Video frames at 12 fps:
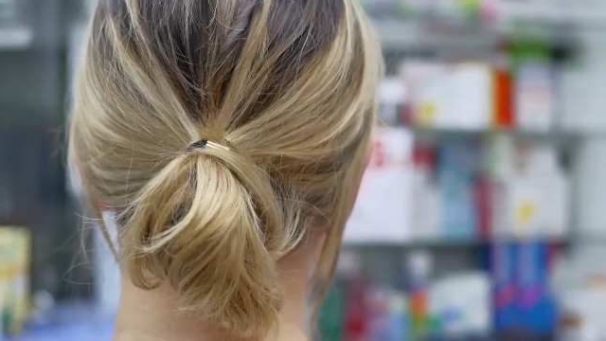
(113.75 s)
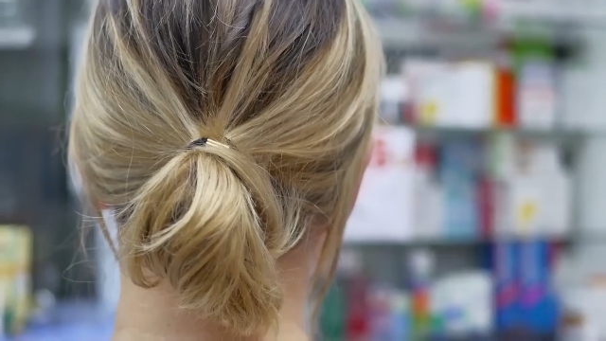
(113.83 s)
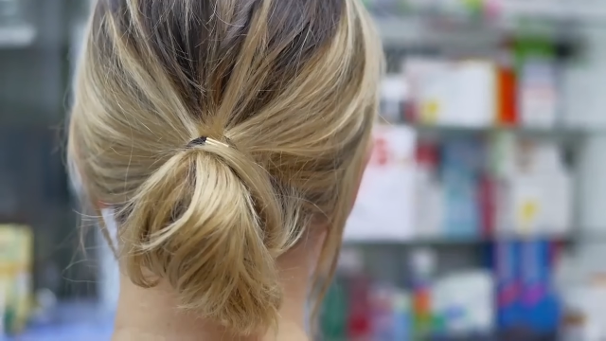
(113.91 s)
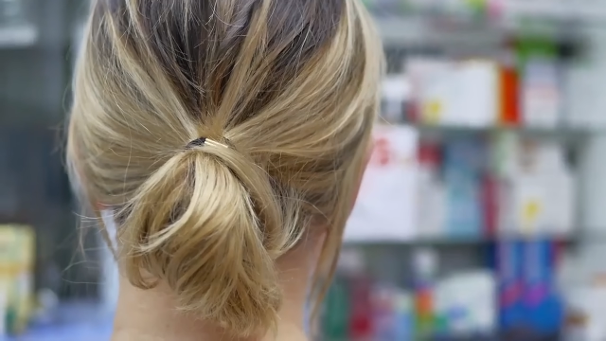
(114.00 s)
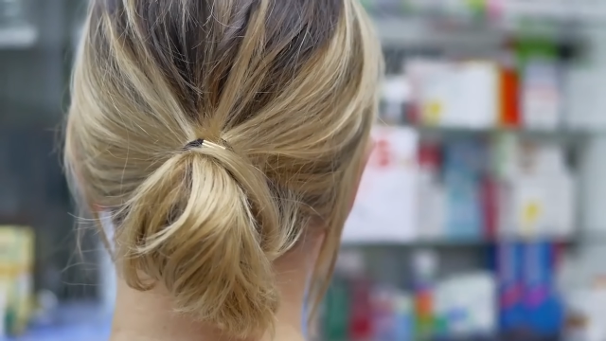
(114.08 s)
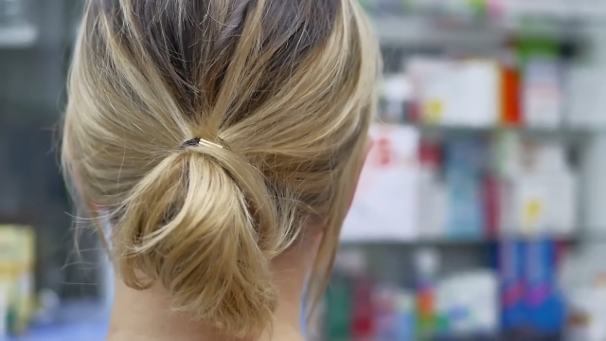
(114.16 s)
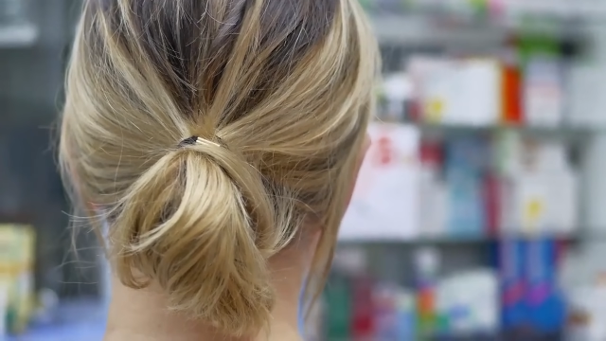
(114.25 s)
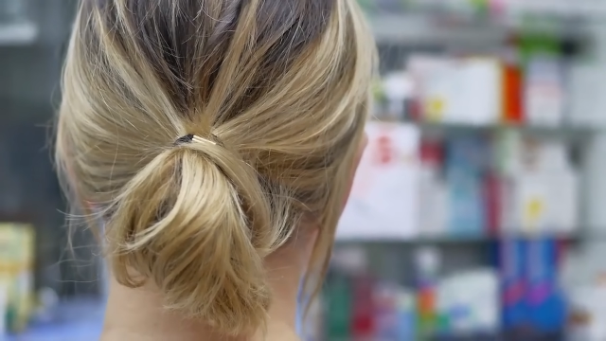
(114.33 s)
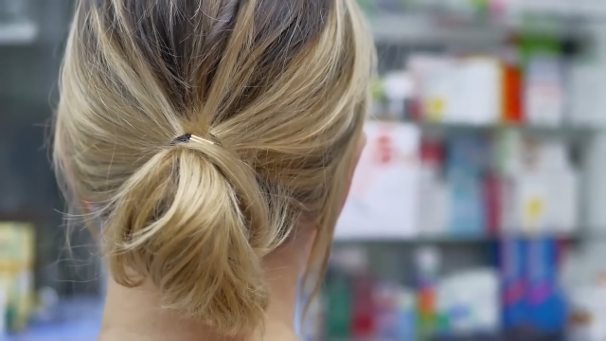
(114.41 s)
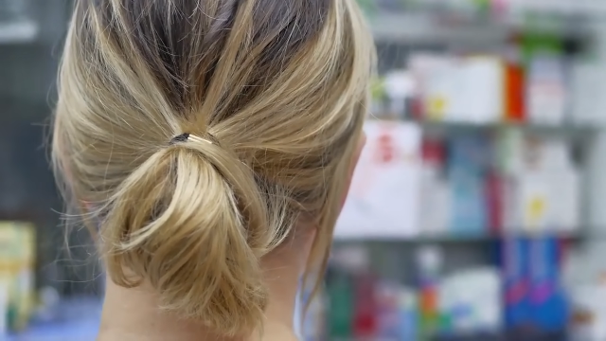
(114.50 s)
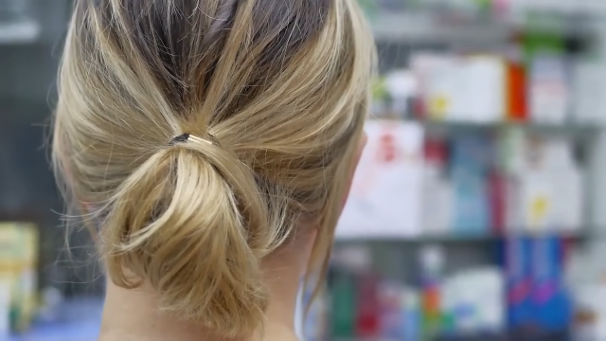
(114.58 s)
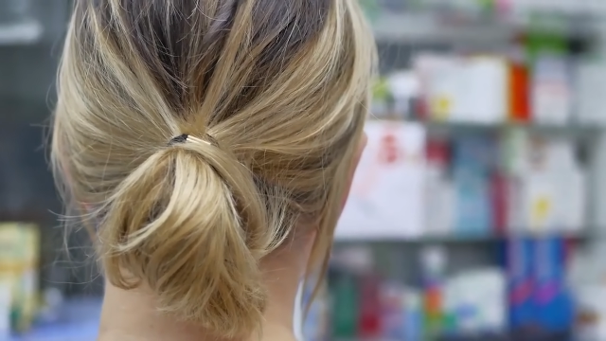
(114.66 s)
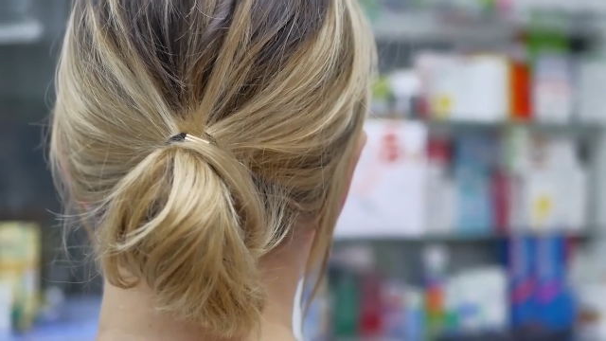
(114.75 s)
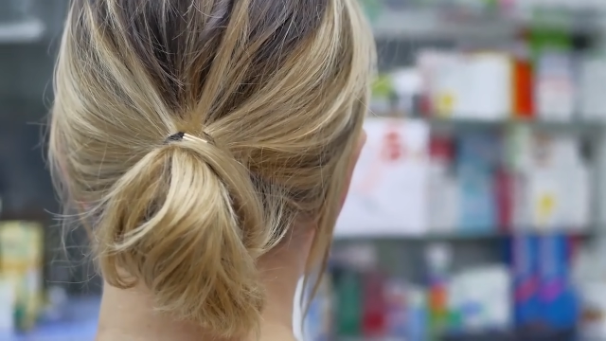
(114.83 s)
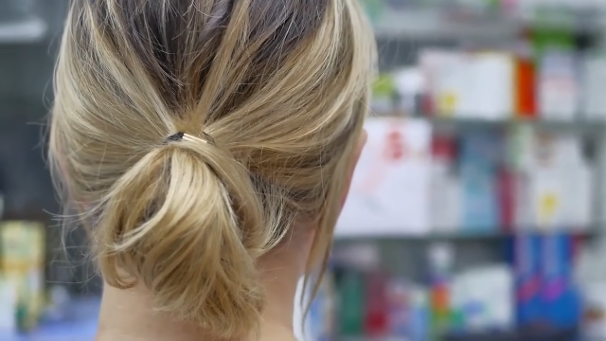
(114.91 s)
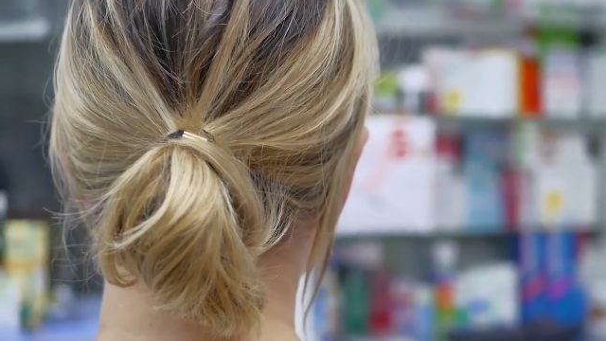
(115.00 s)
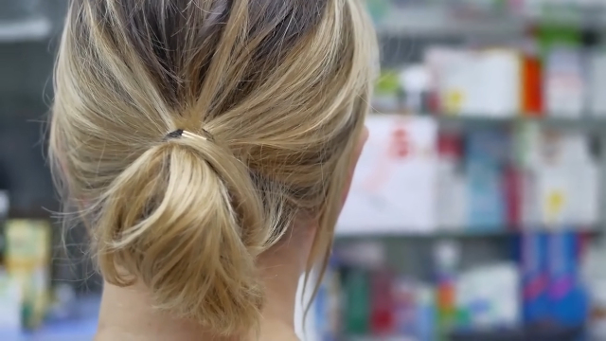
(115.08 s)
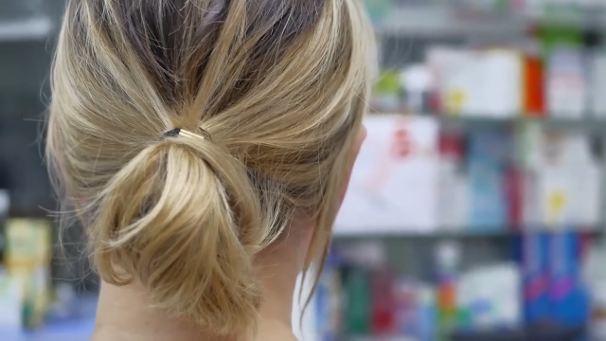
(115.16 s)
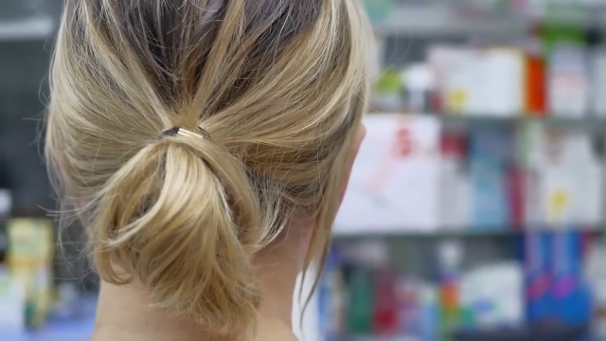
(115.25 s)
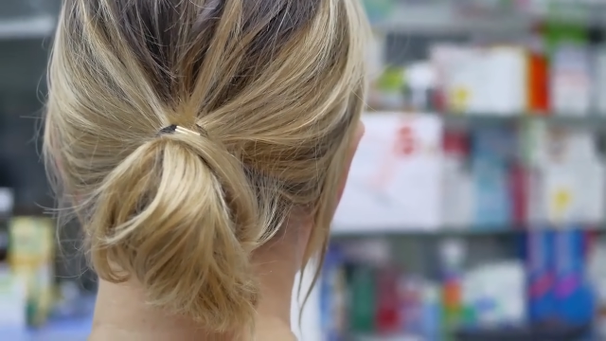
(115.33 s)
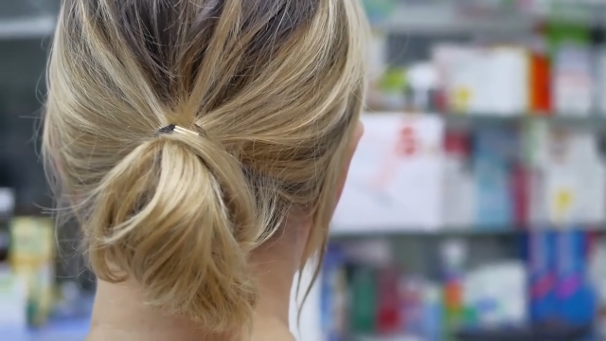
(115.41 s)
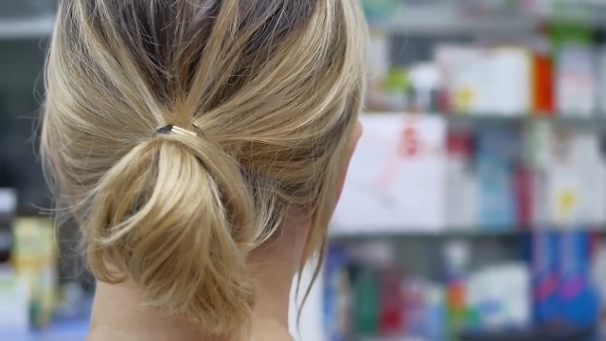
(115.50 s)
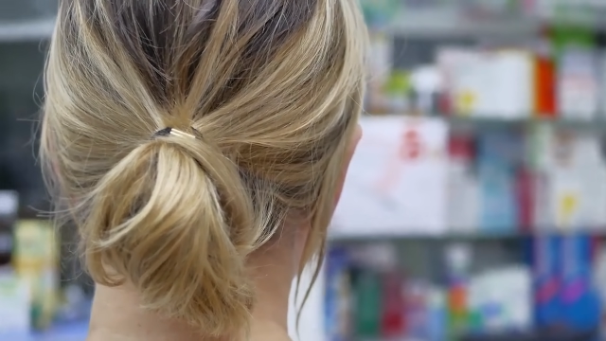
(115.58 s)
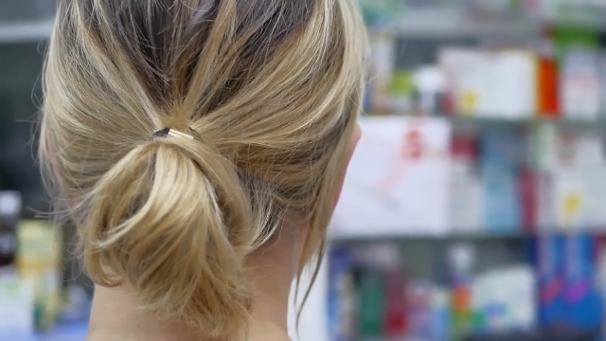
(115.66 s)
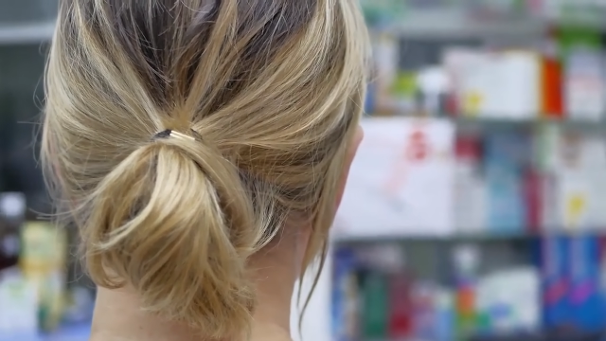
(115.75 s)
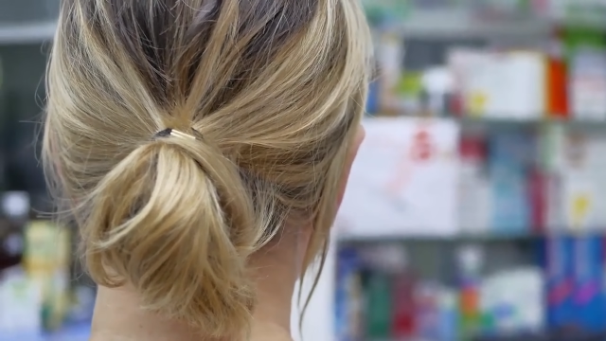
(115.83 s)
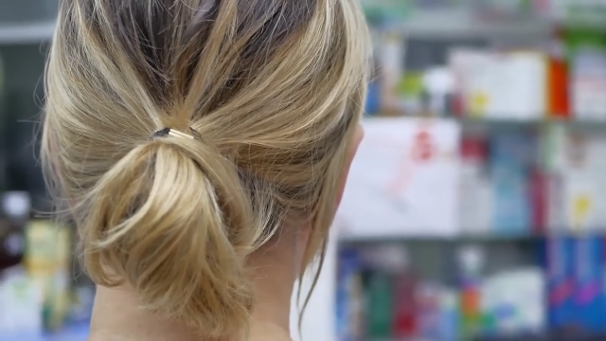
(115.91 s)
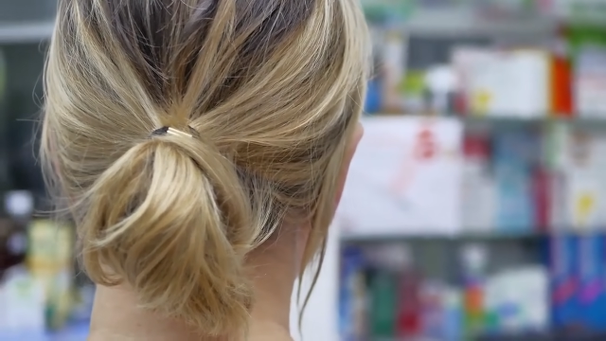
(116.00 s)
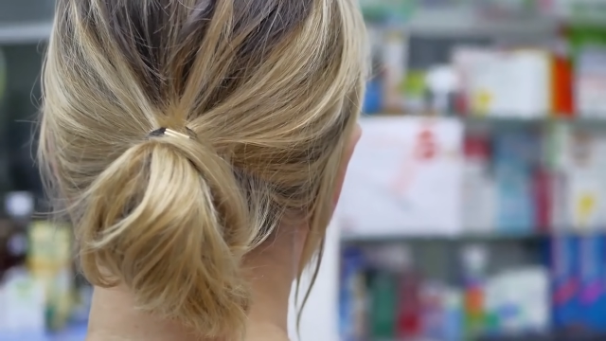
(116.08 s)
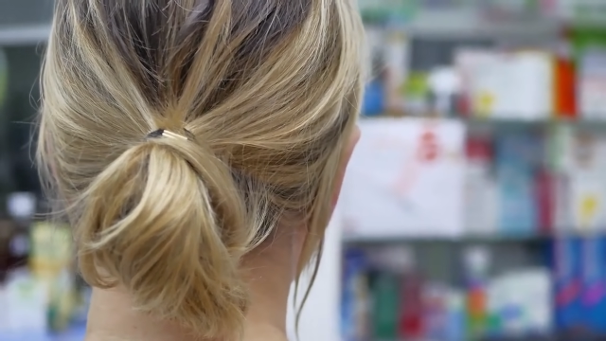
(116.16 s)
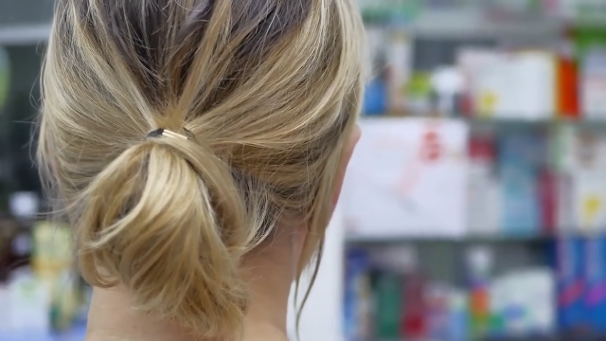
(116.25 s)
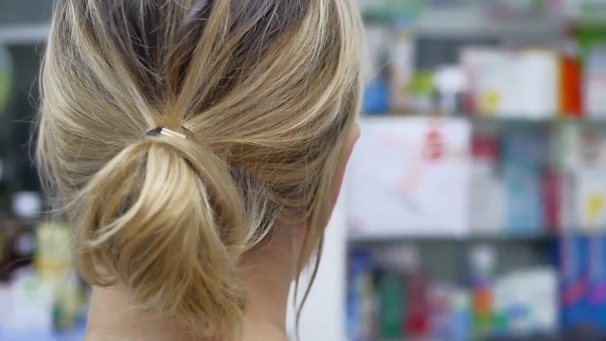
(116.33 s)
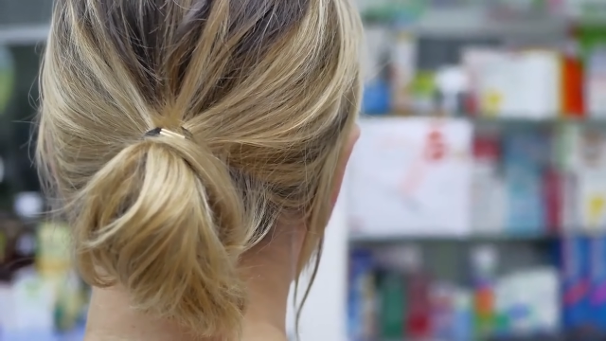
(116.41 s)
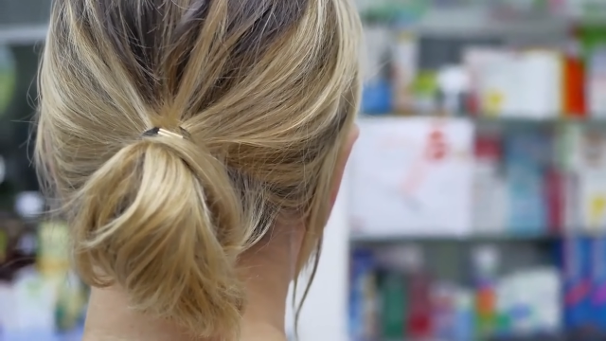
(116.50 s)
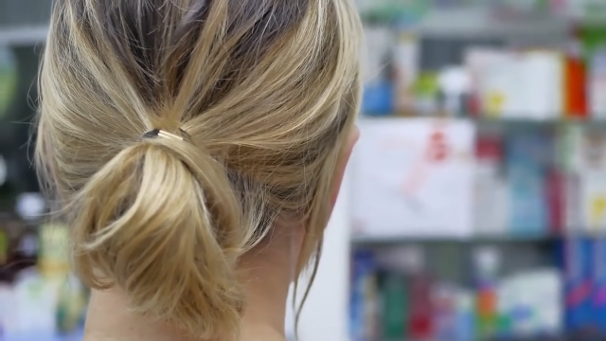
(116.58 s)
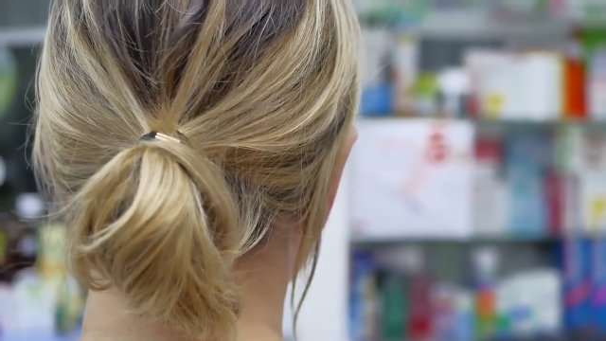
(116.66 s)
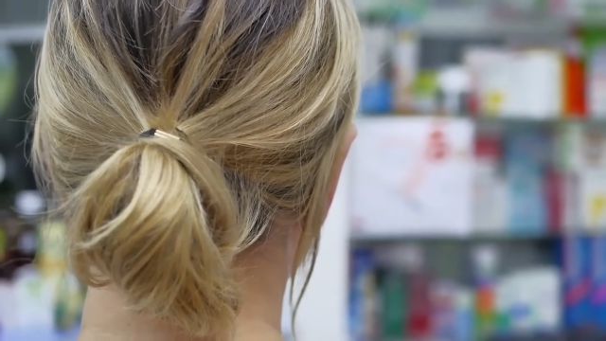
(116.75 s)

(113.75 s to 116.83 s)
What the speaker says: [unreadable: no face in view]